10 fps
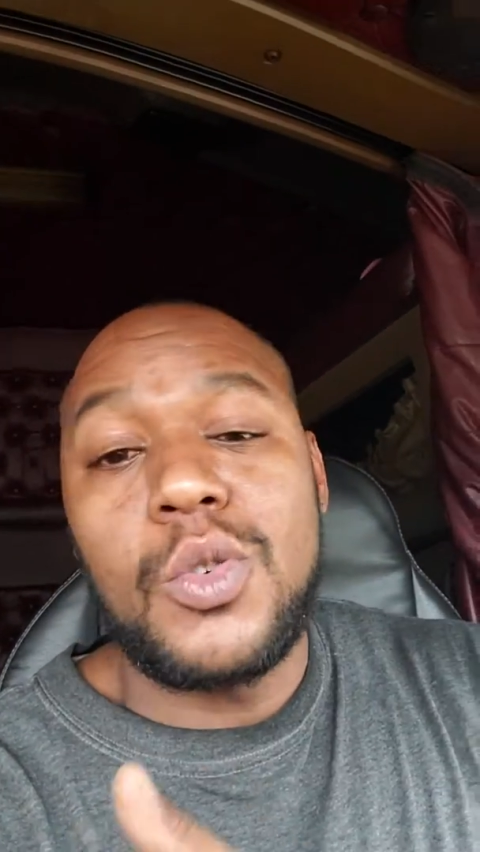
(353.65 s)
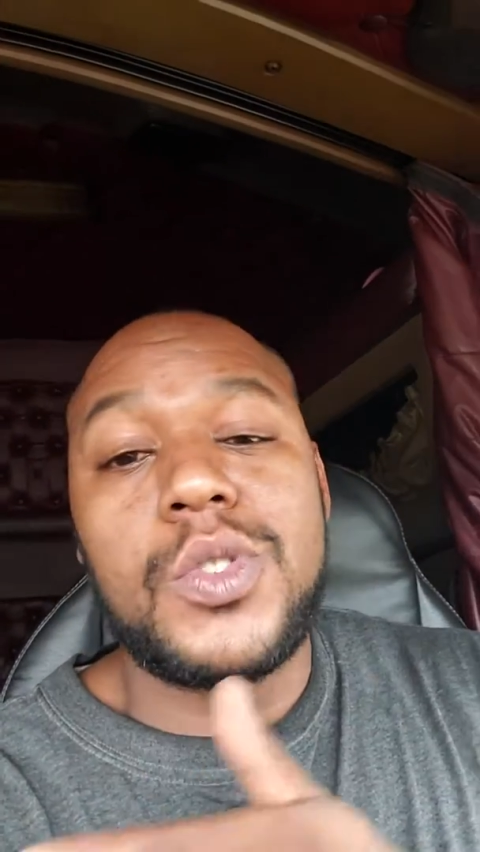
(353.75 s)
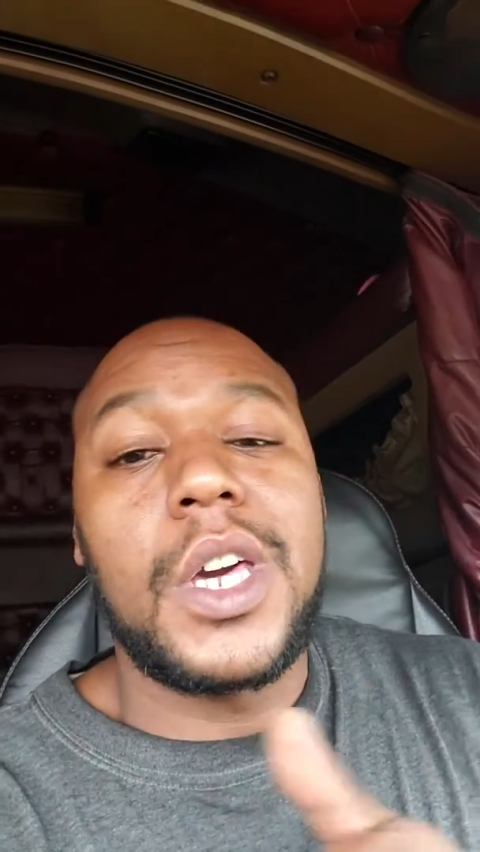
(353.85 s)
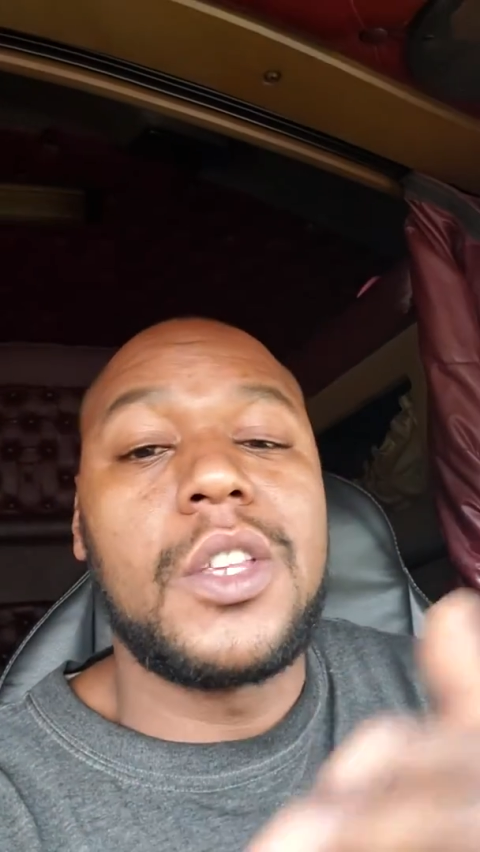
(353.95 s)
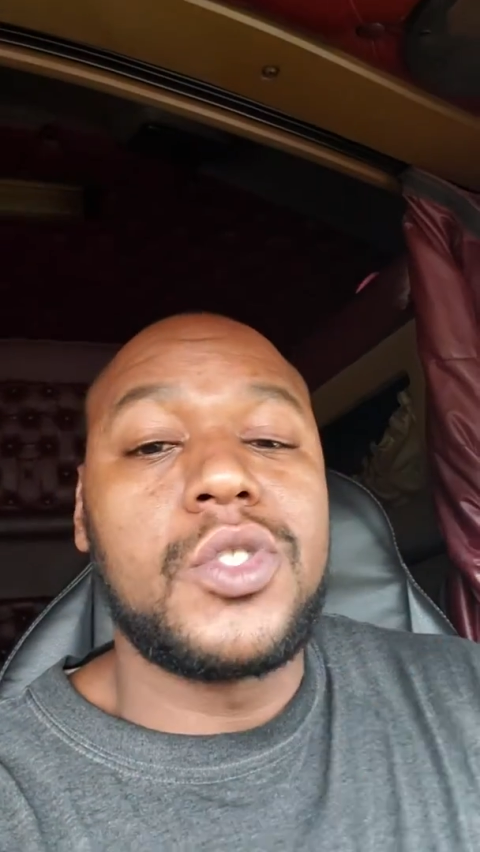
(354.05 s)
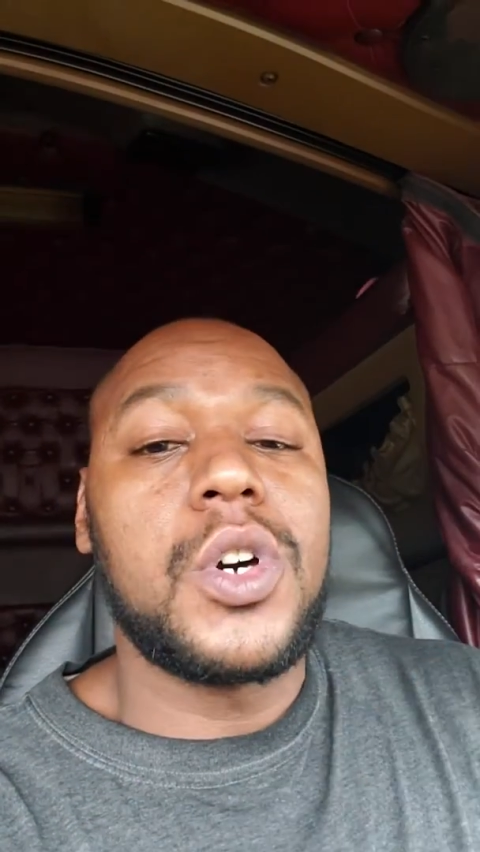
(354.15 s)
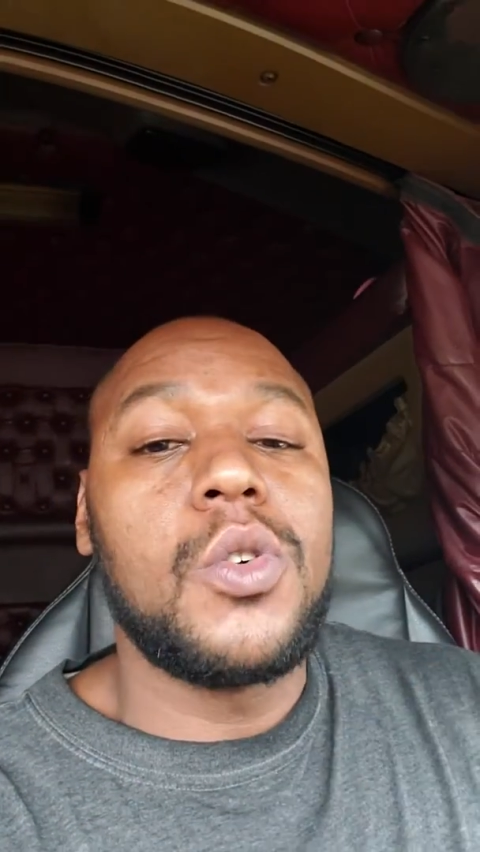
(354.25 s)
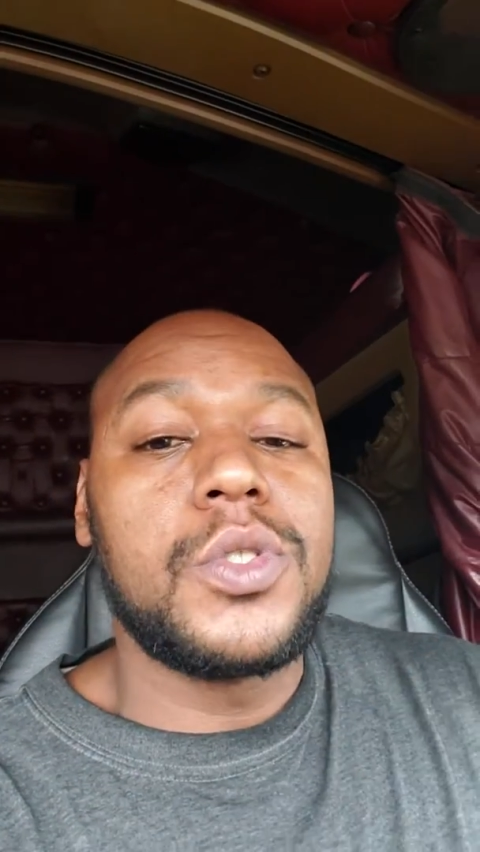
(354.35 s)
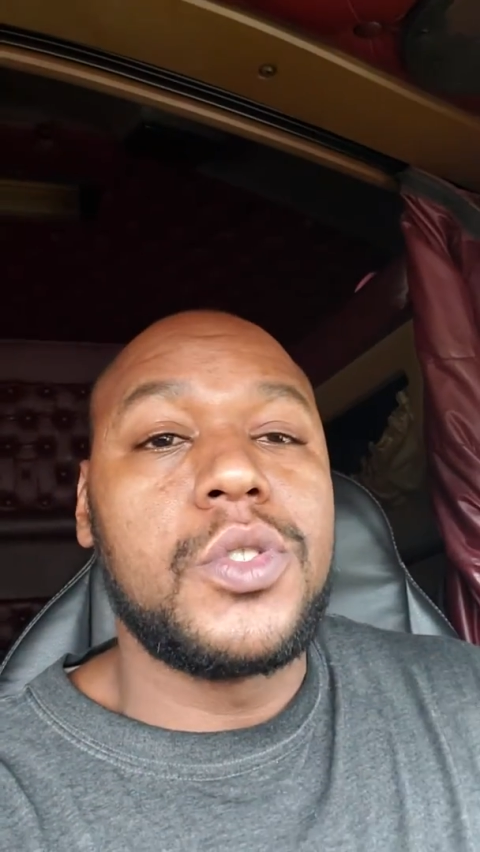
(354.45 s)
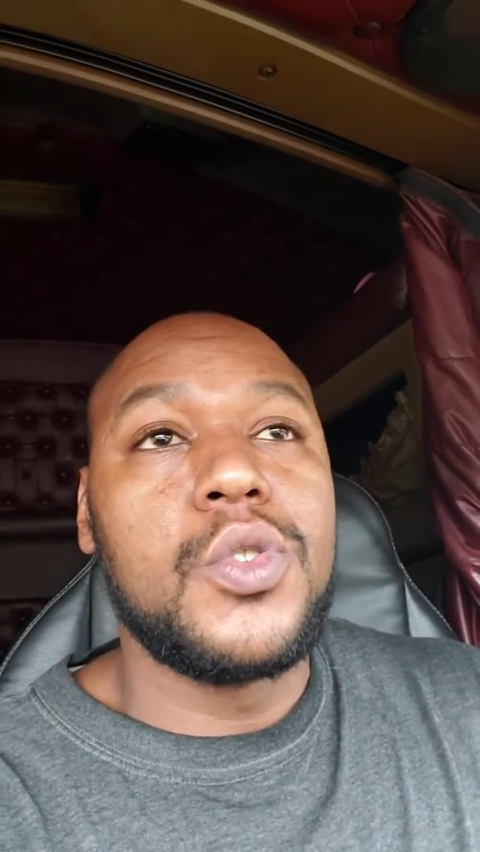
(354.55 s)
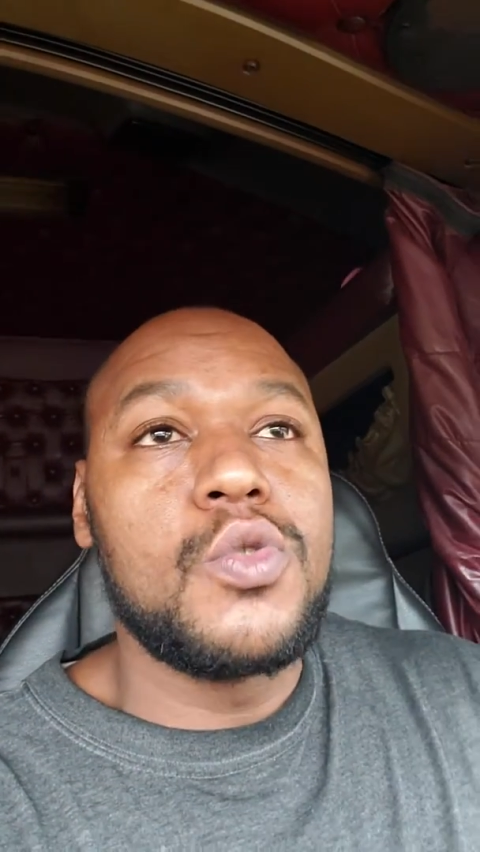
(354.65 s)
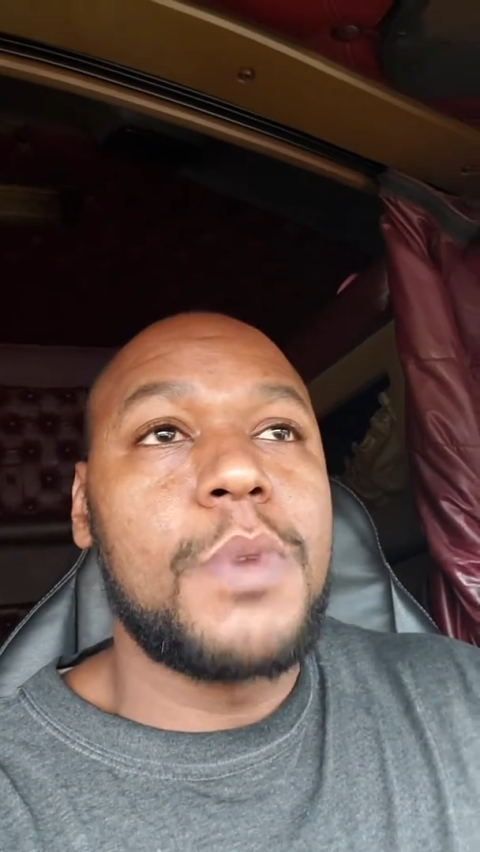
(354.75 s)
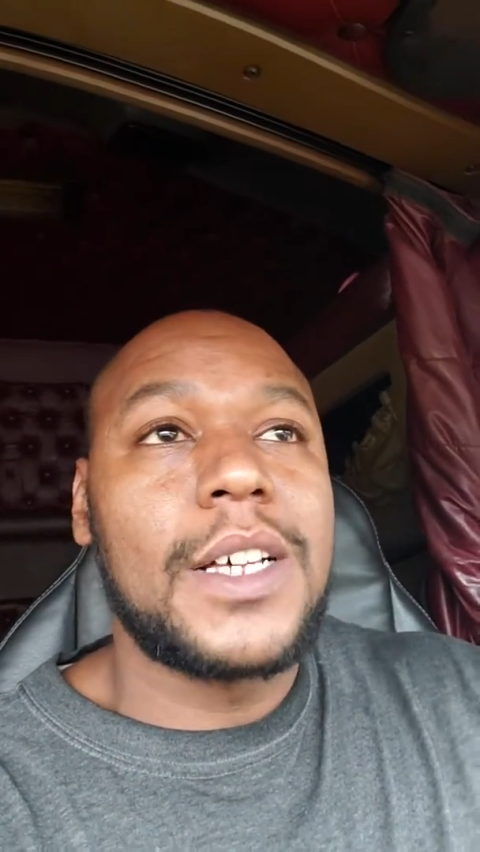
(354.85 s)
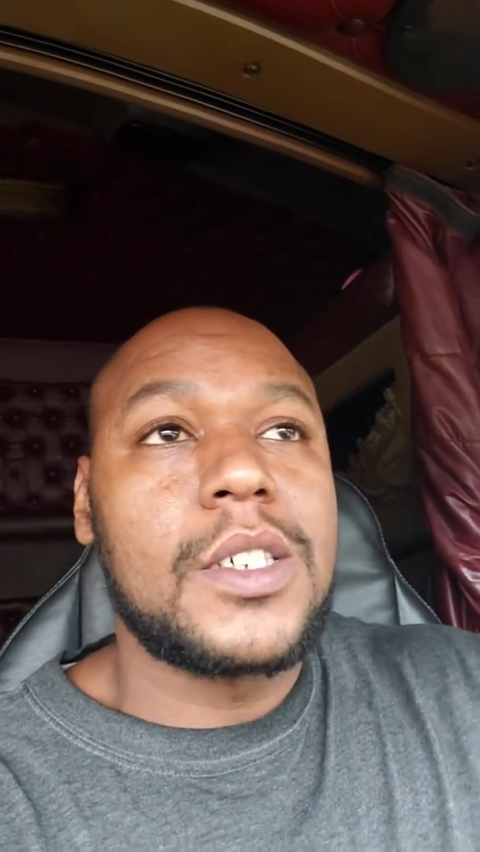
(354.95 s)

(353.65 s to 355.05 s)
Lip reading: who's getting told to do by